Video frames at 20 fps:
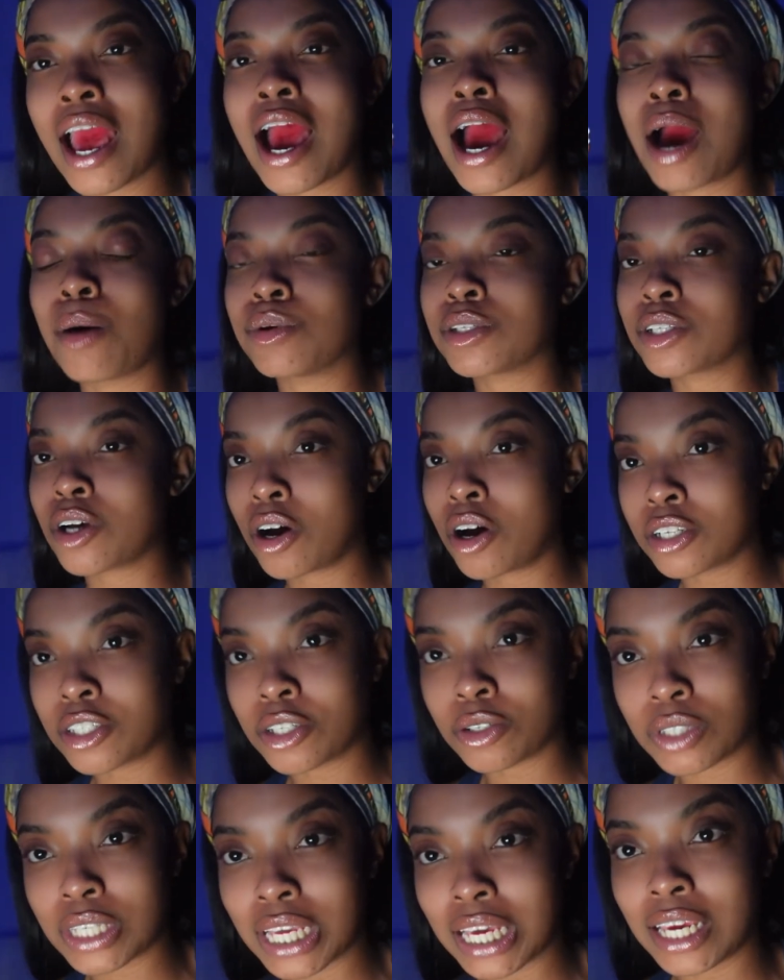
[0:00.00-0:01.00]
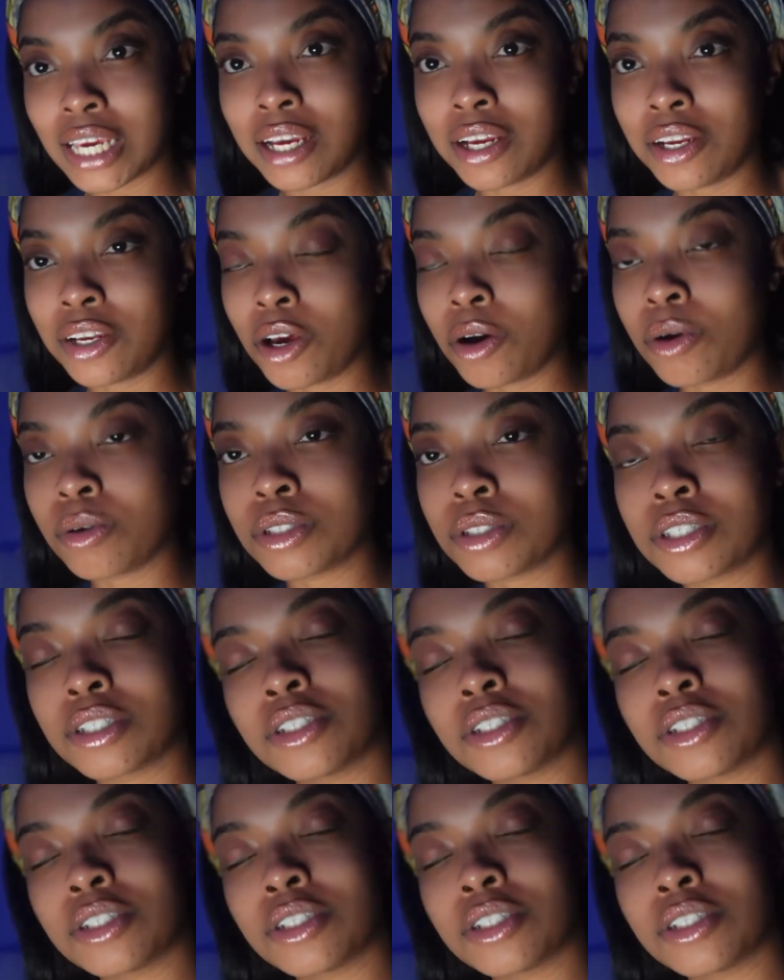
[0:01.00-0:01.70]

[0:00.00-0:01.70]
I was also taking notes.